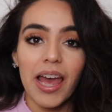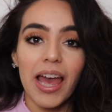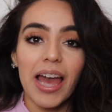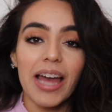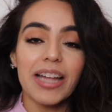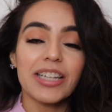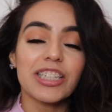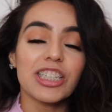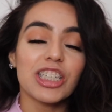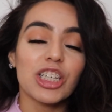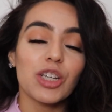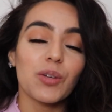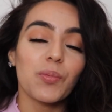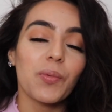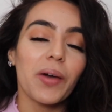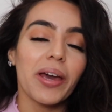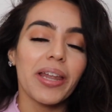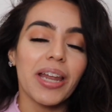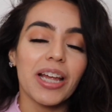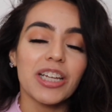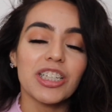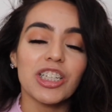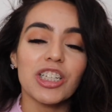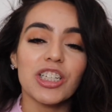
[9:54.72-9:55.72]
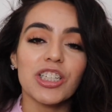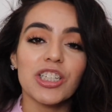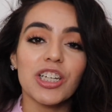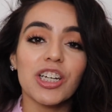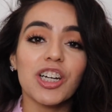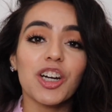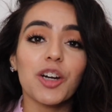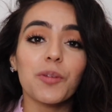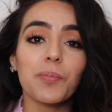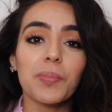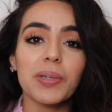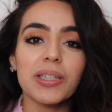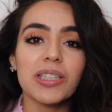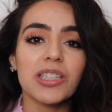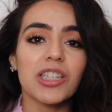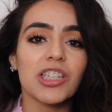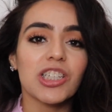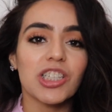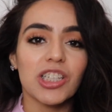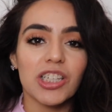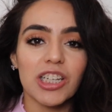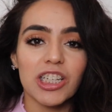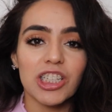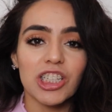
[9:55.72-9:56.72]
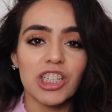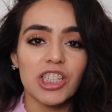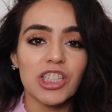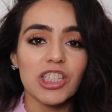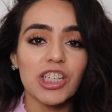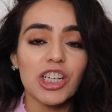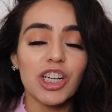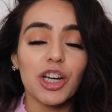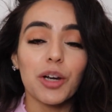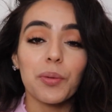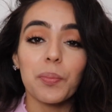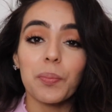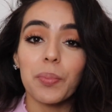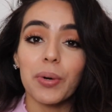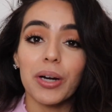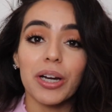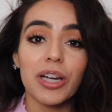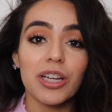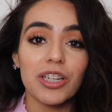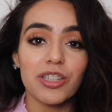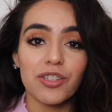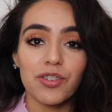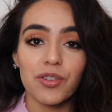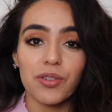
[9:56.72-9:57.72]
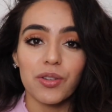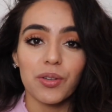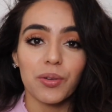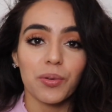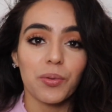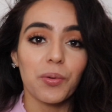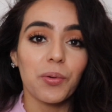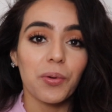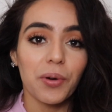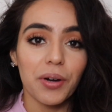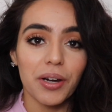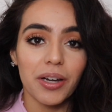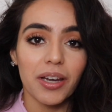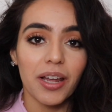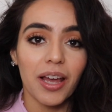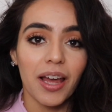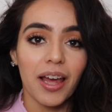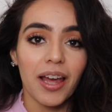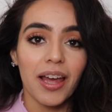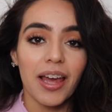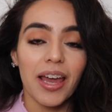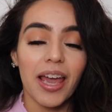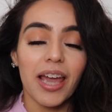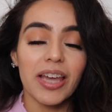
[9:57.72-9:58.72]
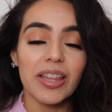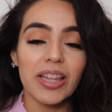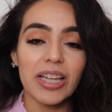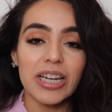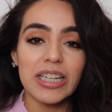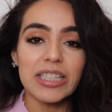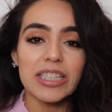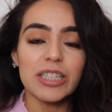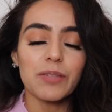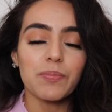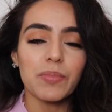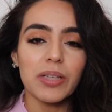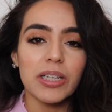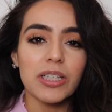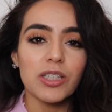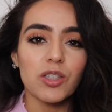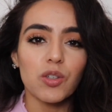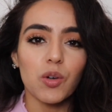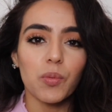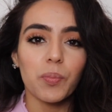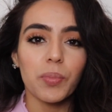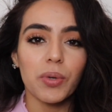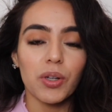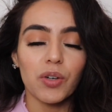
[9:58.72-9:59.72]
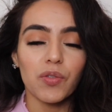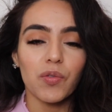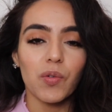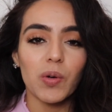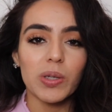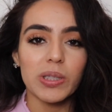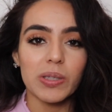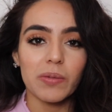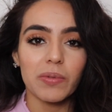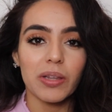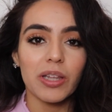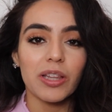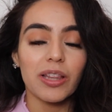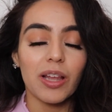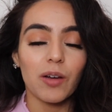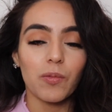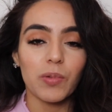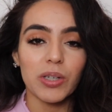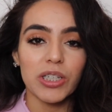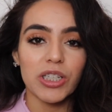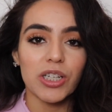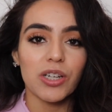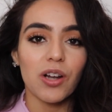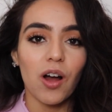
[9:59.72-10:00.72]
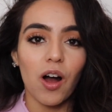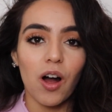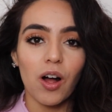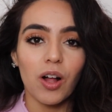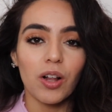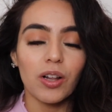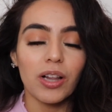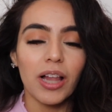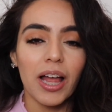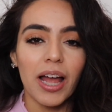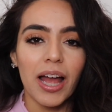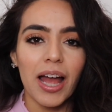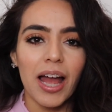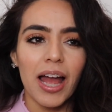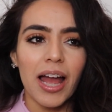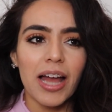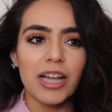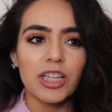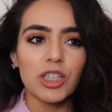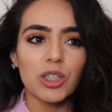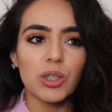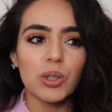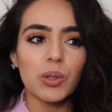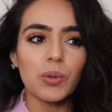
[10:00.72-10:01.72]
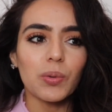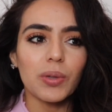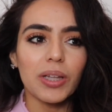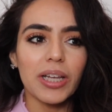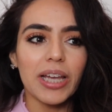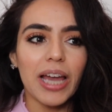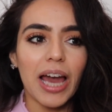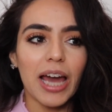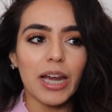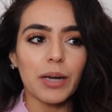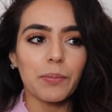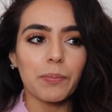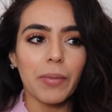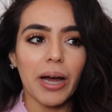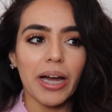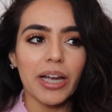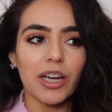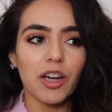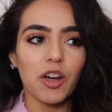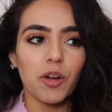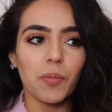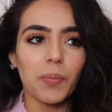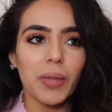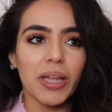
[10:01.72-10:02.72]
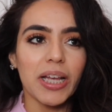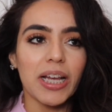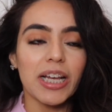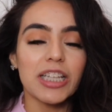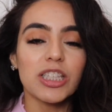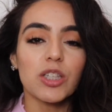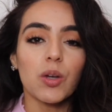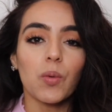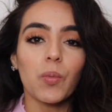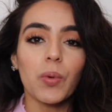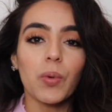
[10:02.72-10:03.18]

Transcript: And she went and she took her petition and she took her prayers to the Lord. And that is something so beautiful and something that we should all truly admire because